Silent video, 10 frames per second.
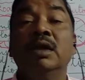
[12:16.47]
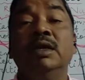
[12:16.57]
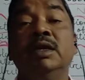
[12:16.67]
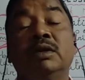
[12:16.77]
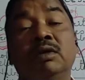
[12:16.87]

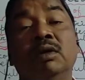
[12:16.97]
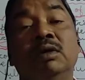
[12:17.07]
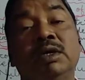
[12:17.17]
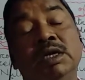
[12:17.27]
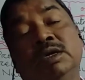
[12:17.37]
It
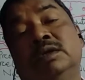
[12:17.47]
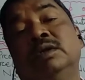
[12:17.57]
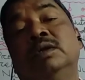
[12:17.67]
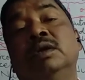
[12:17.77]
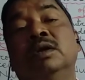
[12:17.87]
contains
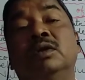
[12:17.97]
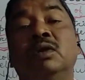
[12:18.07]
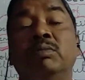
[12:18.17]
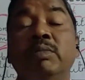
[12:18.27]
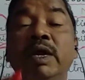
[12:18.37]

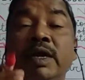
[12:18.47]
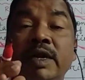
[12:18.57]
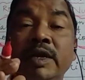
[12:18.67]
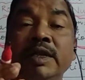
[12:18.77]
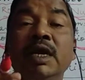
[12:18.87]
the
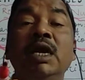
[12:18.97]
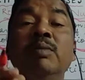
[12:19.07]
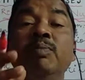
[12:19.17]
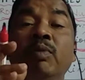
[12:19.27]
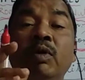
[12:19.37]

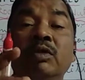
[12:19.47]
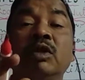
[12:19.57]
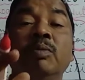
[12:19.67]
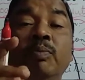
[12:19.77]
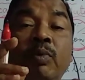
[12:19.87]
material for
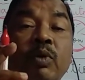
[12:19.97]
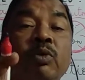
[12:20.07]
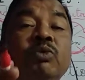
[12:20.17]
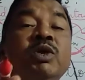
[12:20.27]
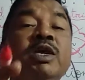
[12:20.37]
the
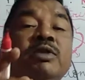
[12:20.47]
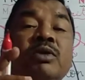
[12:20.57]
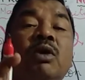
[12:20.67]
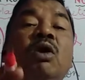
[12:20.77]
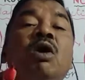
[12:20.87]
process
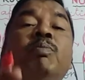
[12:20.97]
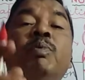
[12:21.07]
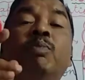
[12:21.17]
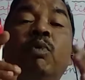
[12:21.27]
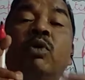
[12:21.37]
of
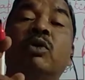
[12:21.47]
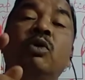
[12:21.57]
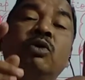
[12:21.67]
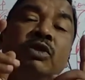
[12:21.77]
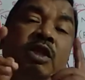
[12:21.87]

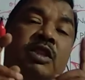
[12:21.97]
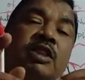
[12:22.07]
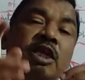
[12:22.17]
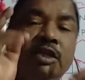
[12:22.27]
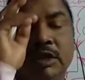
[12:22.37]

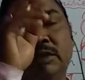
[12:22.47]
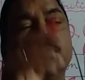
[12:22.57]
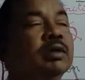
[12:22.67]
photosynthesis.